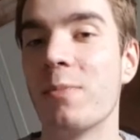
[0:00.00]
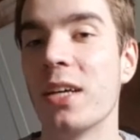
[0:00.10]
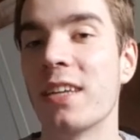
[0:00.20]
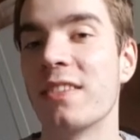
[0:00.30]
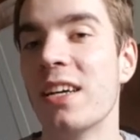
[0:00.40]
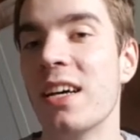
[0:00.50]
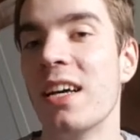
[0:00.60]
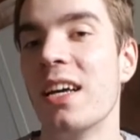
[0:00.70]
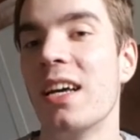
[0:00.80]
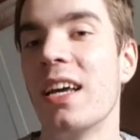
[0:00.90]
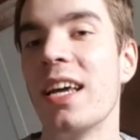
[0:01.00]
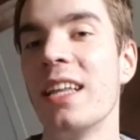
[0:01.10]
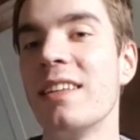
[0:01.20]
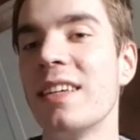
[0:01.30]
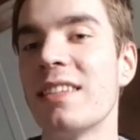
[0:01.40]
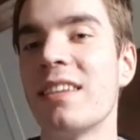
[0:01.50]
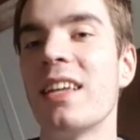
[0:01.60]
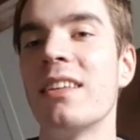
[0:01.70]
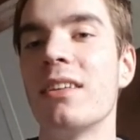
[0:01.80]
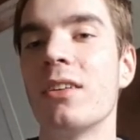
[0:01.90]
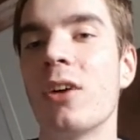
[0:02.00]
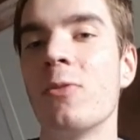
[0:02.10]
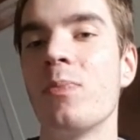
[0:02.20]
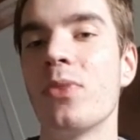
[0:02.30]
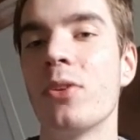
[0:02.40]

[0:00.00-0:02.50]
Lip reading: Because Indy is Indy, you know?